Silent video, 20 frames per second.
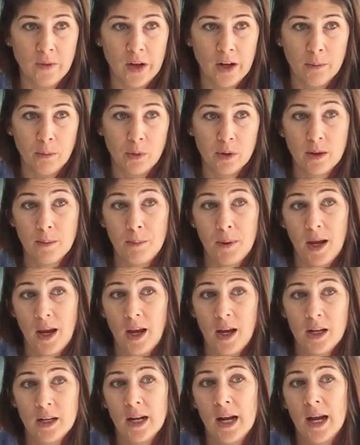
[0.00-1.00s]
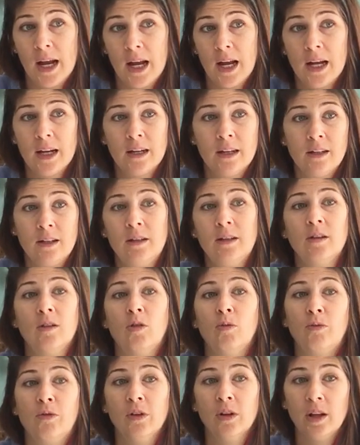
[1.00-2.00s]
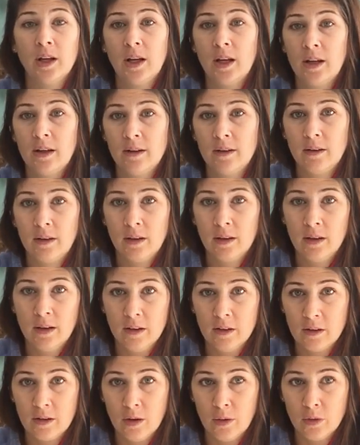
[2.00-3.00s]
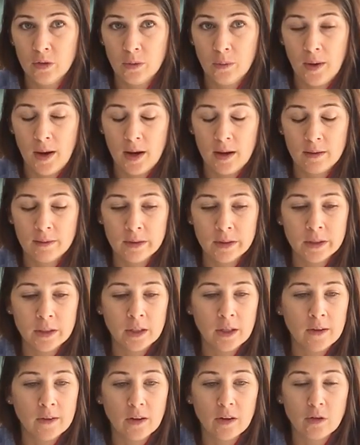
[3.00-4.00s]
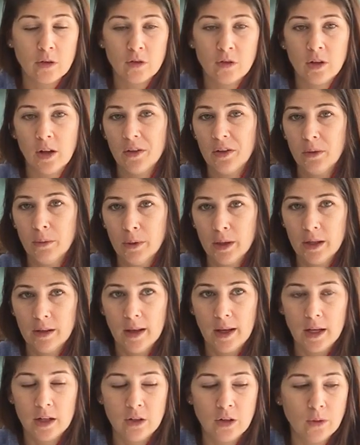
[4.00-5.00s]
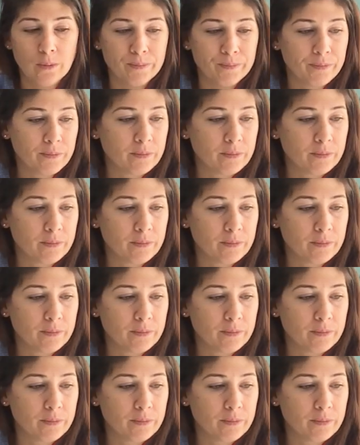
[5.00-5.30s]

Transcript: help with the pain, and hopefully this goes away, because there's nothing really they can do.